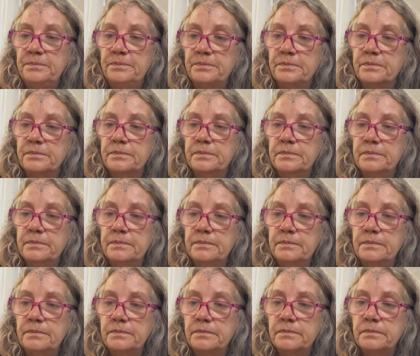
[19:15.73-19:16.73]

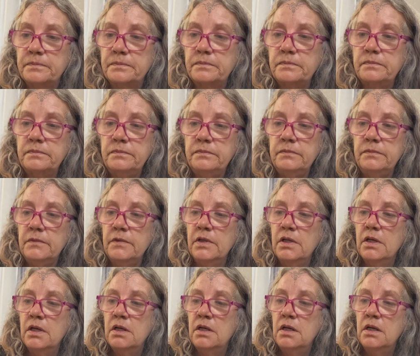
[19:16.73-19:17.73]

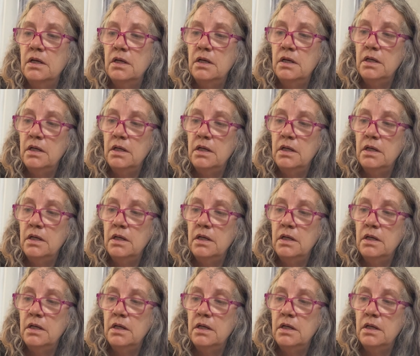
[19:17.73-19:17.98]
No one is speaking in this clip.